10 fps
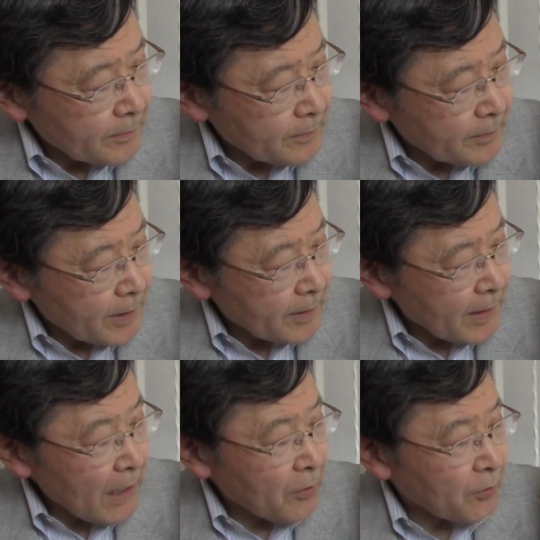right
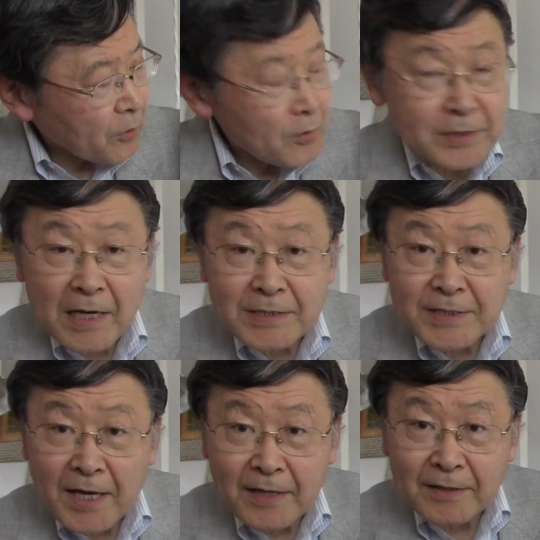now, of course,
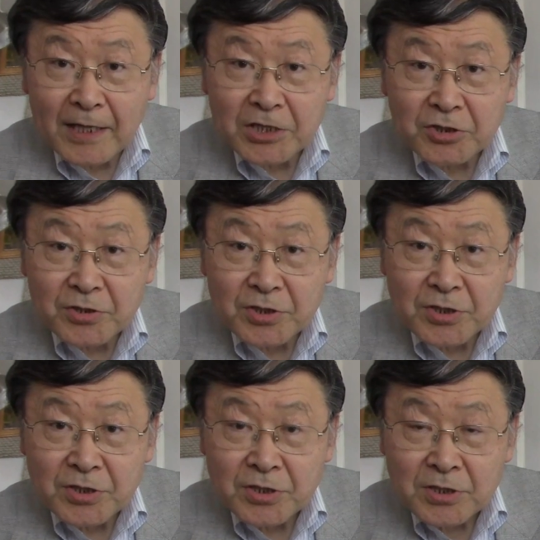ASEAN
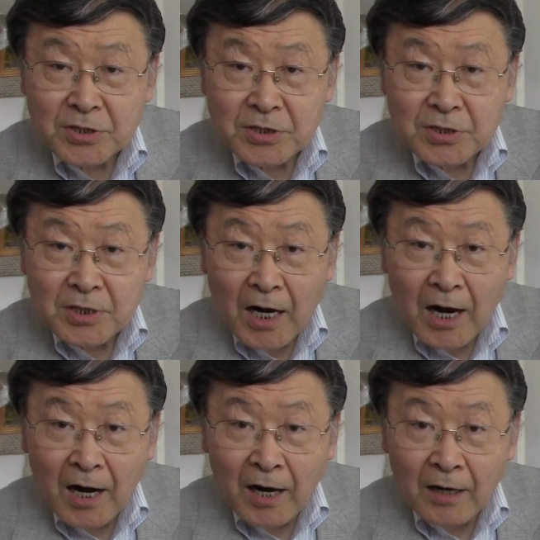nations
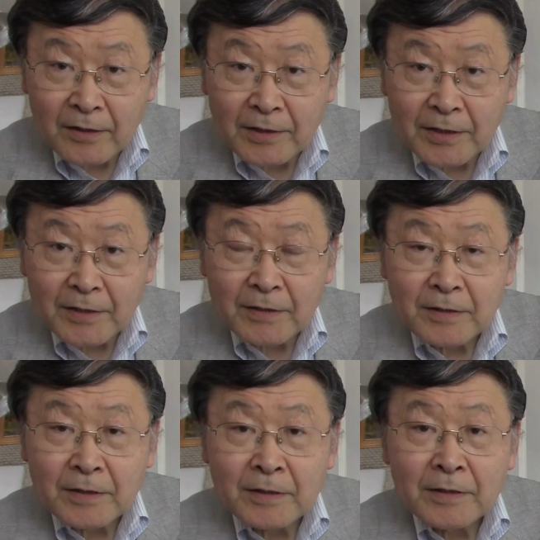are really
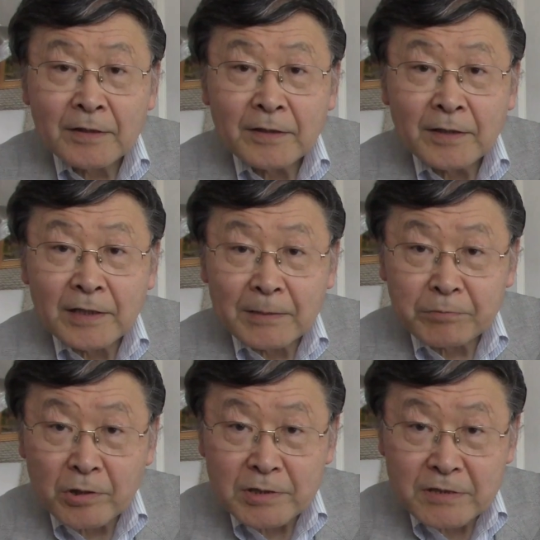in the
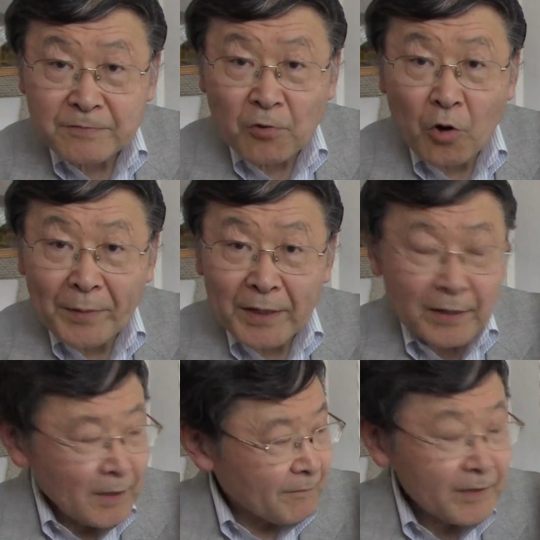process forming
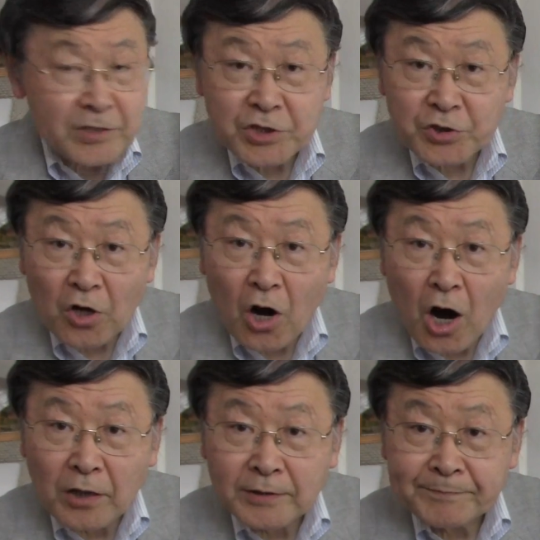a very
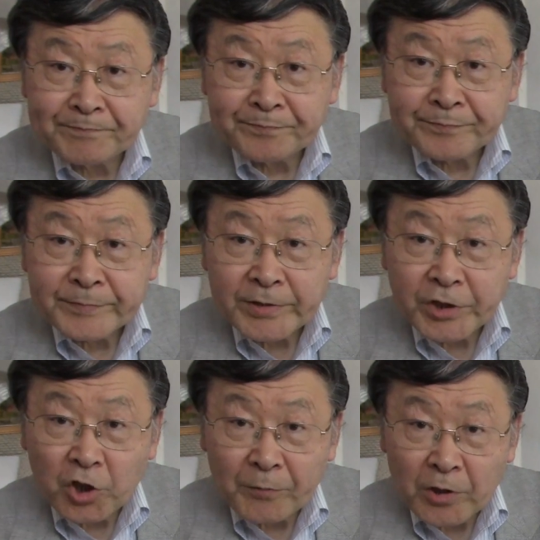strong
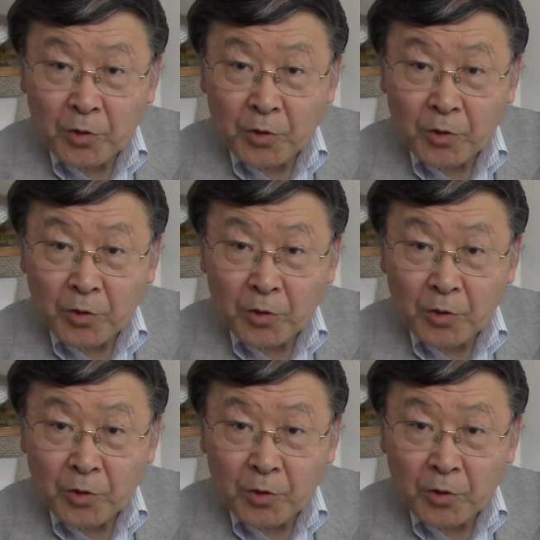economic